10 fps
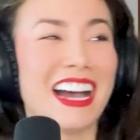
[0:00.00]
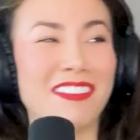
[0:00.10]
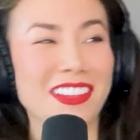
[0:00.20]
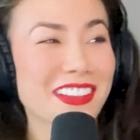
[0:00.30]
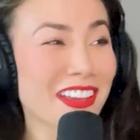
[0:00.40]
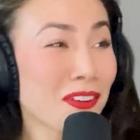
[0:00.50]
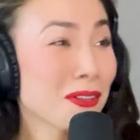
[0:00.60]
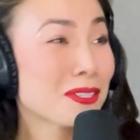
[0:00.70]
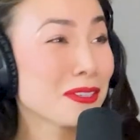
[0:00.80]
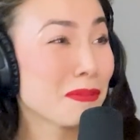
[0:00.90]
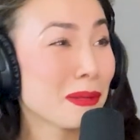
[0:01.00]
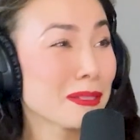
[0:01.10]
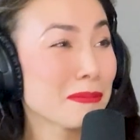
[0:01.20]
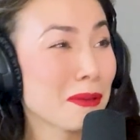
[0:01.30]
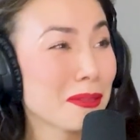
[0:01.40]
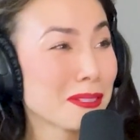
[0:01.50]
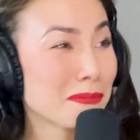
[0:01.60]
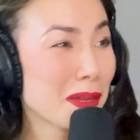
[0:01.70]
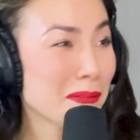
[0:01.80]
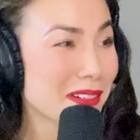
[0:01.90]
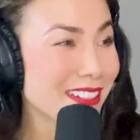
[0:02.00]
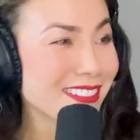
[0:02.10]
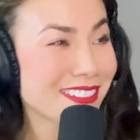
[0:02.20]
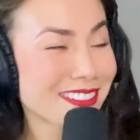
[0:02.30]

I mean, you get older, you build up all these memories.